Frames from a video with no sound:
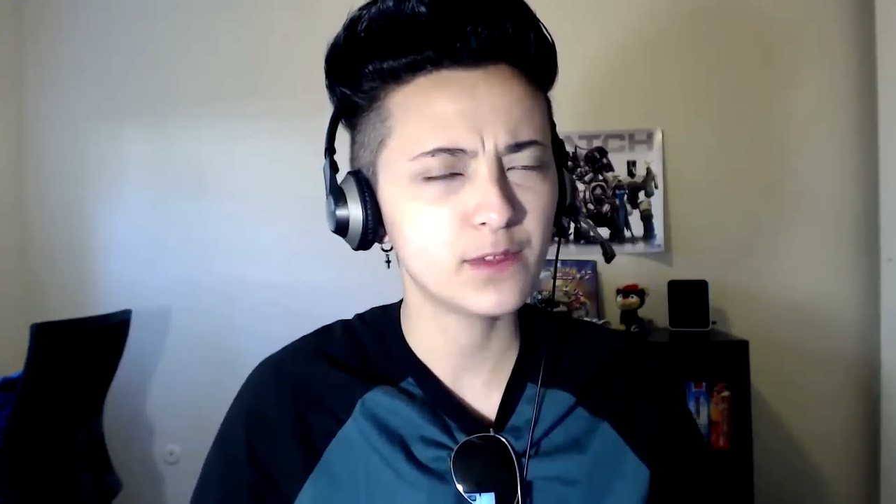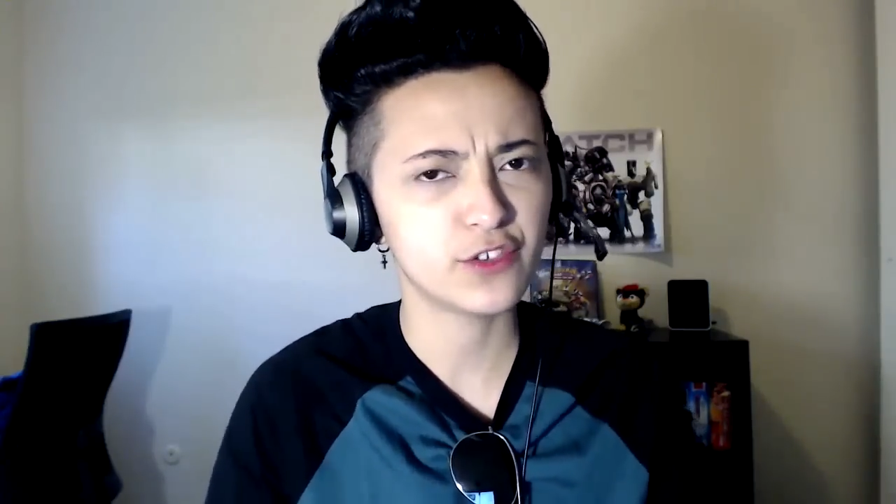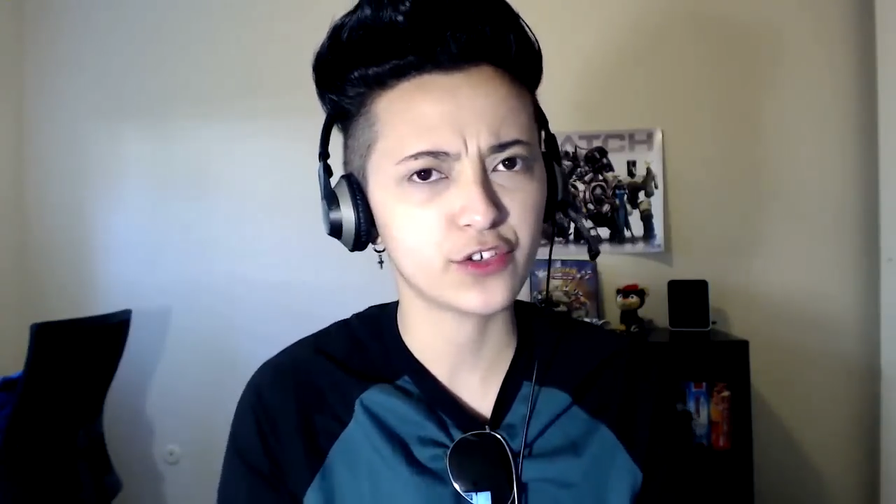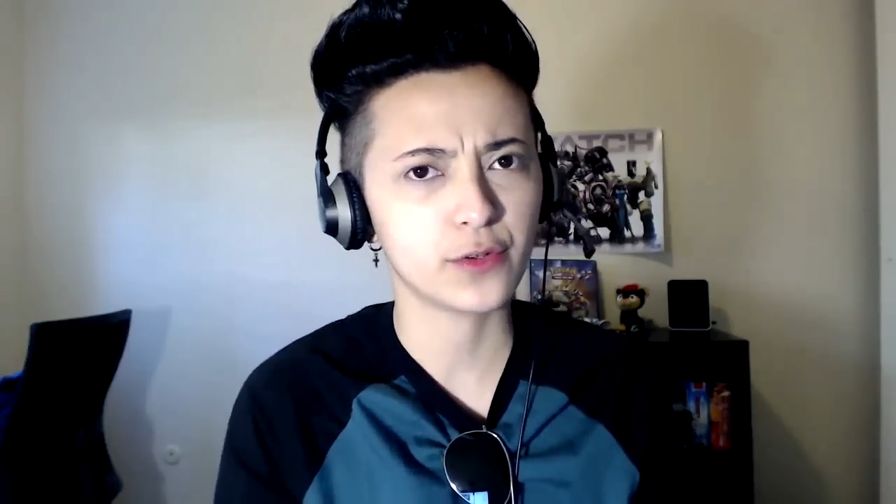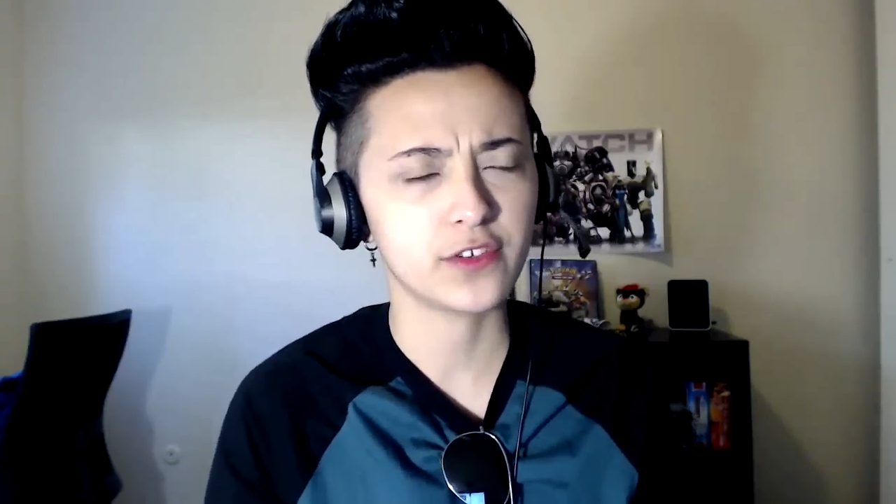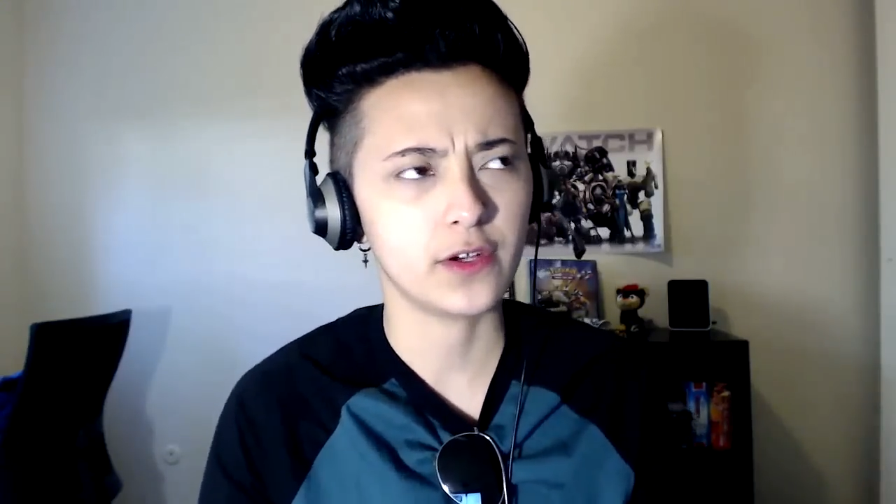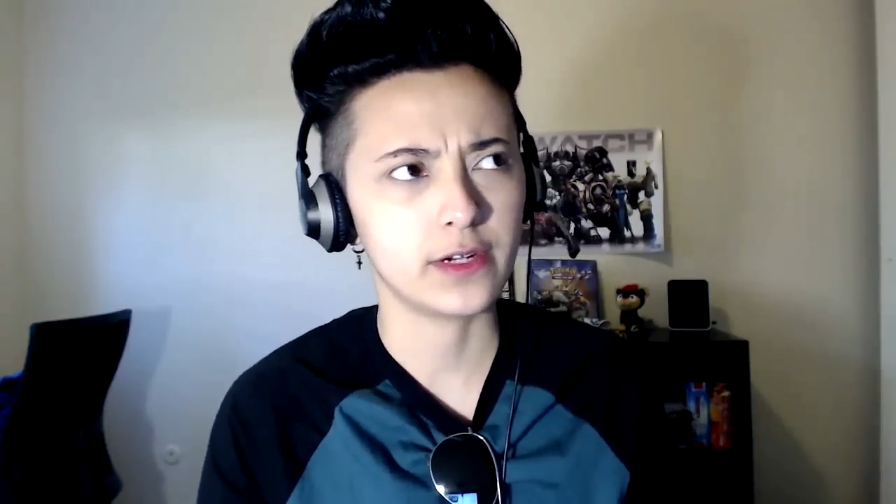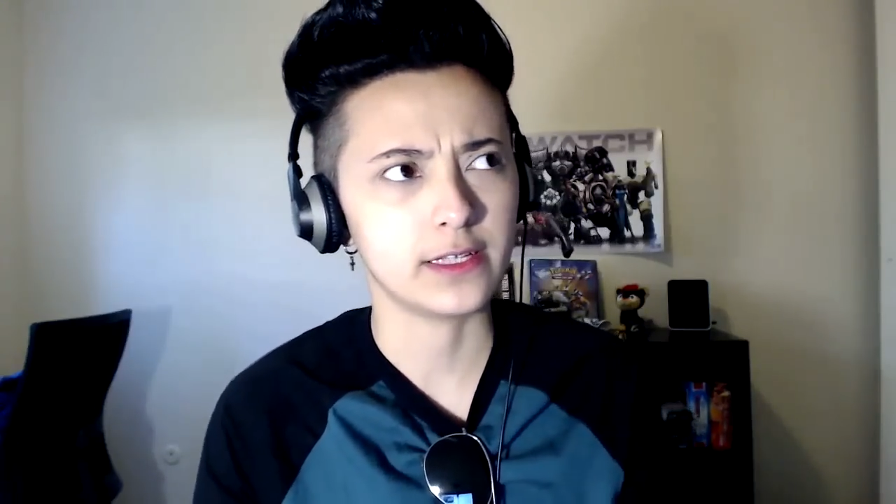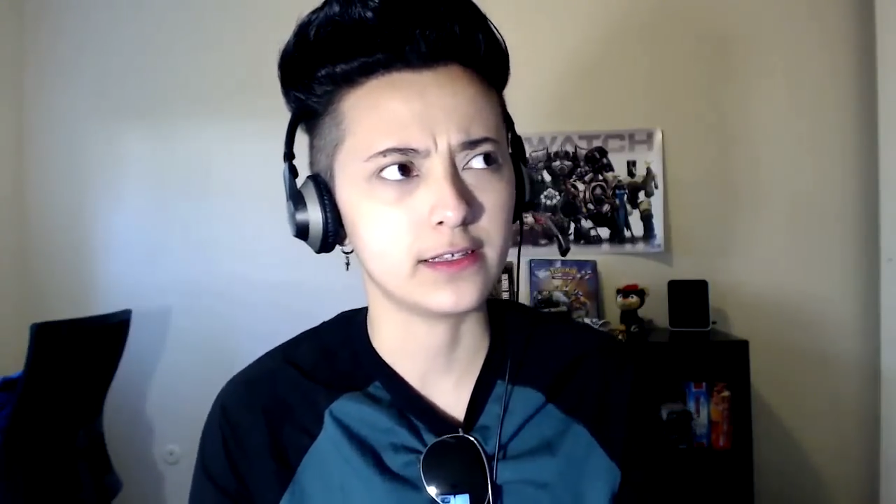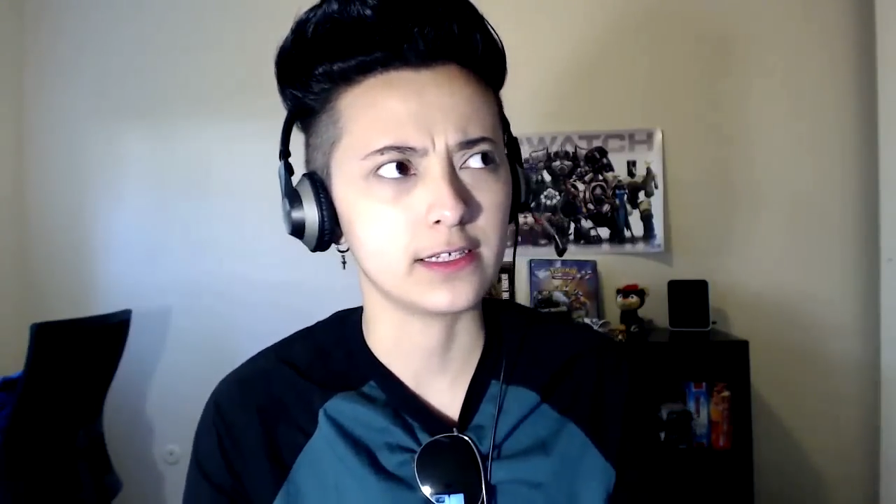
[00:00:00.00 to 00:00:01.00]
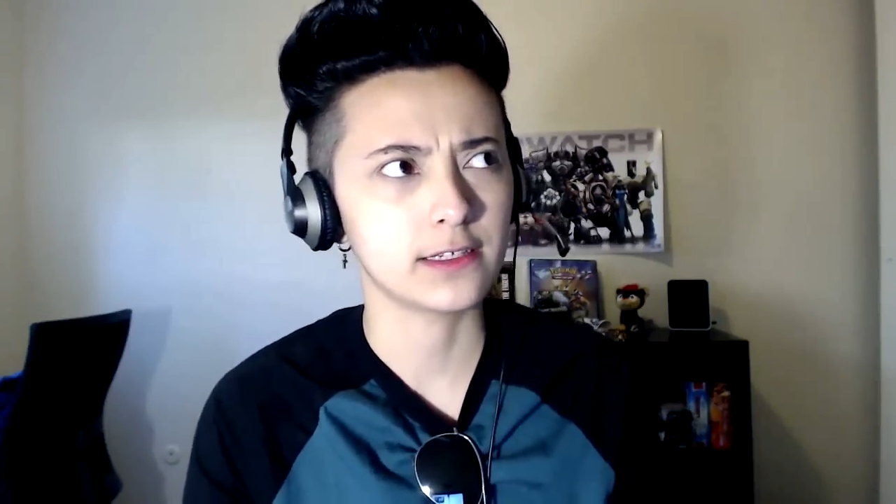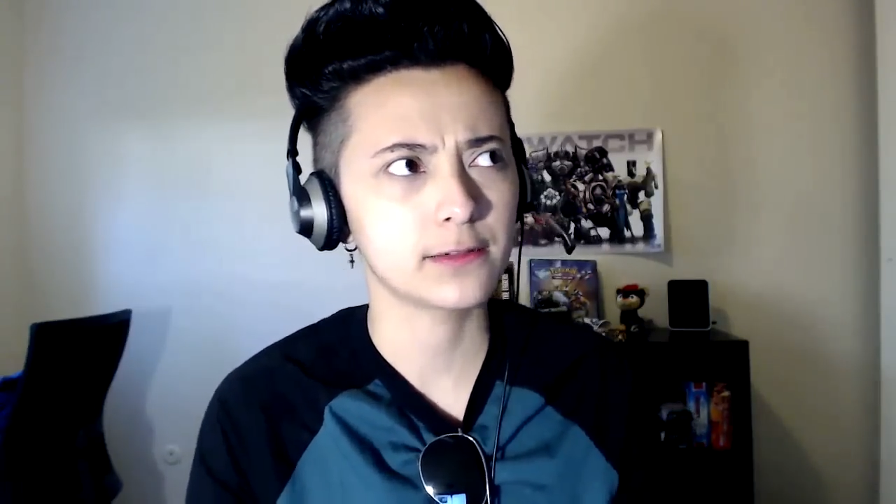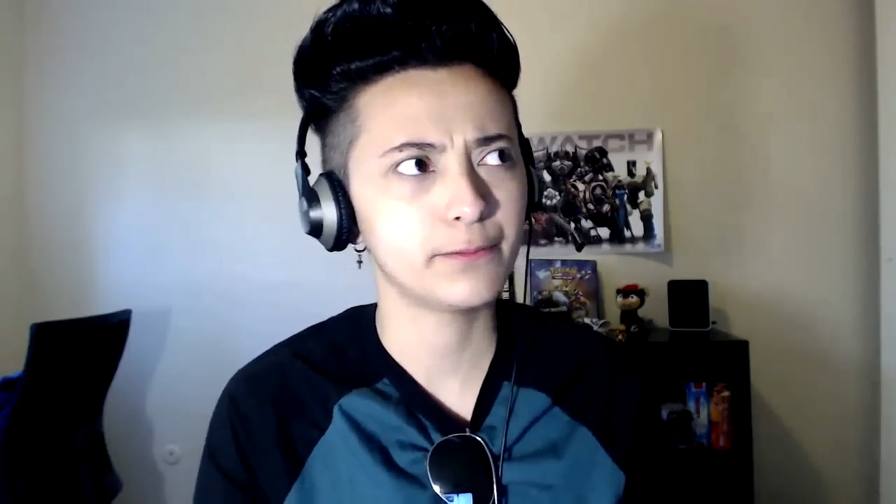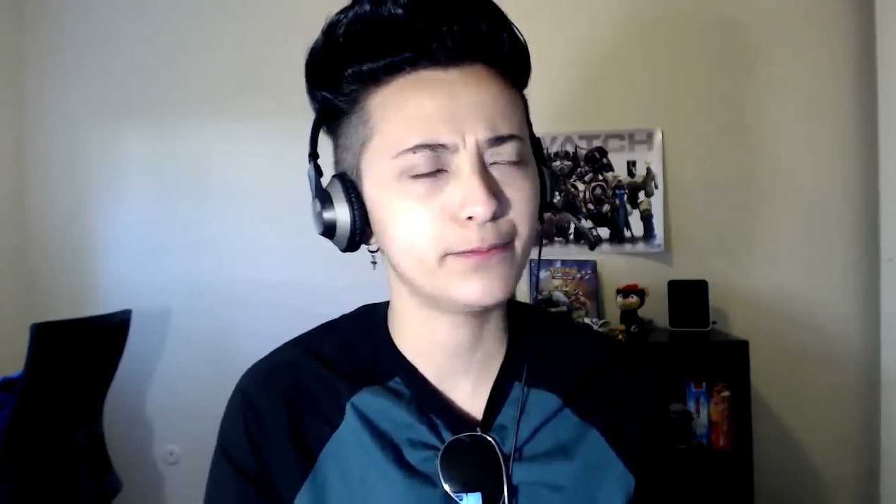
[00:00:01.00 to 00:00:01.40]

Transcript: Jolteon, I think.